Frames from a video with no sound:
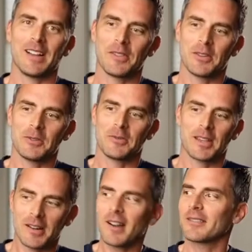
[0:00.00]
Although
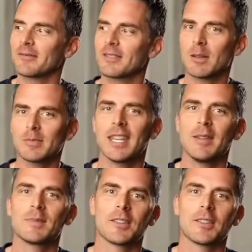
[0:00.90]
there are some teams